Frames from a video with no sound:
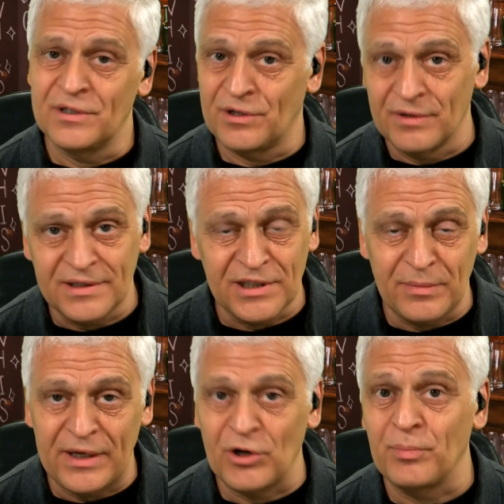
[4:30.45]
Don't listen to
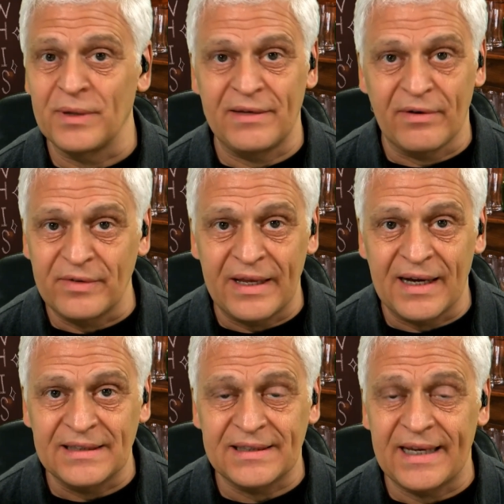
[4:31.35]
me. Don't believe everything
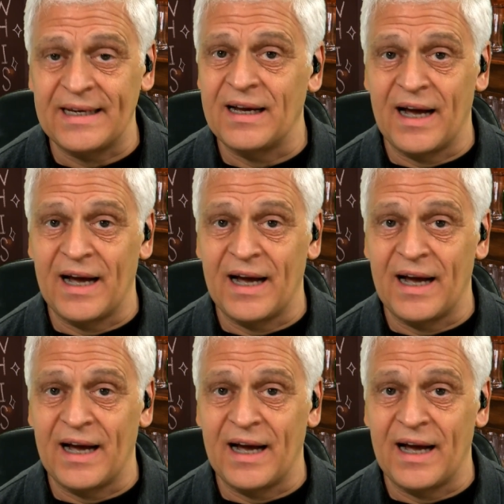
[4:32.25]
I say.